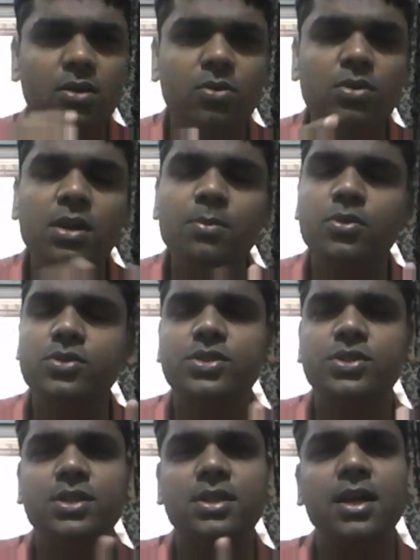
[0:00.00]
the only
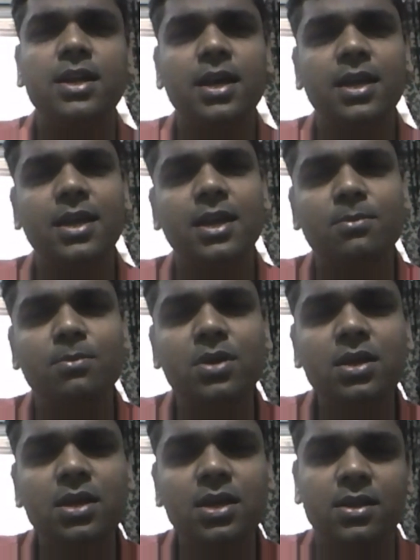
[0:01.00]
position that I can
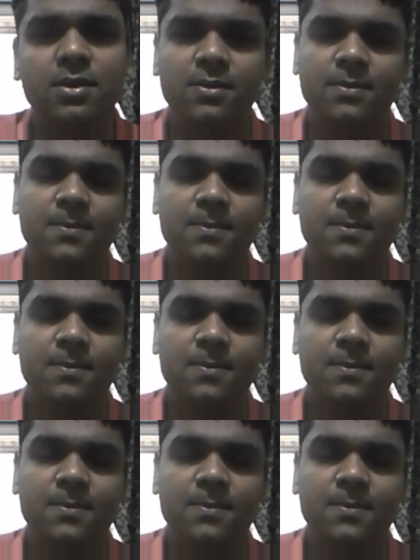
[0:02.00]
be in.